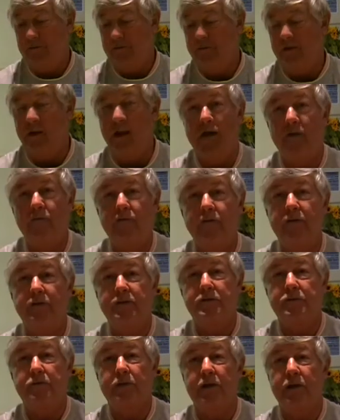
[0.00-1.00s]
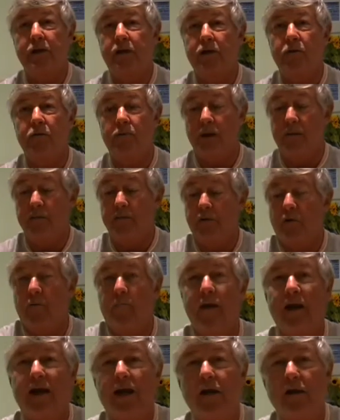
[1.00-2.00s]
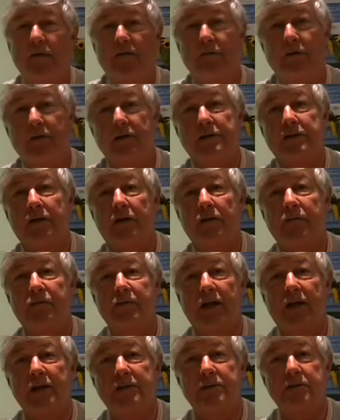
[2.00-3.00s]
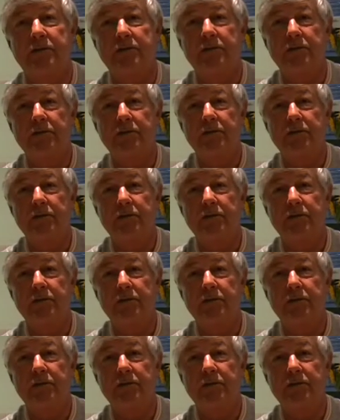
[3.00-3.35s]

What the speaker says: Fell over in the 20, caught up, got back in the first half dozen.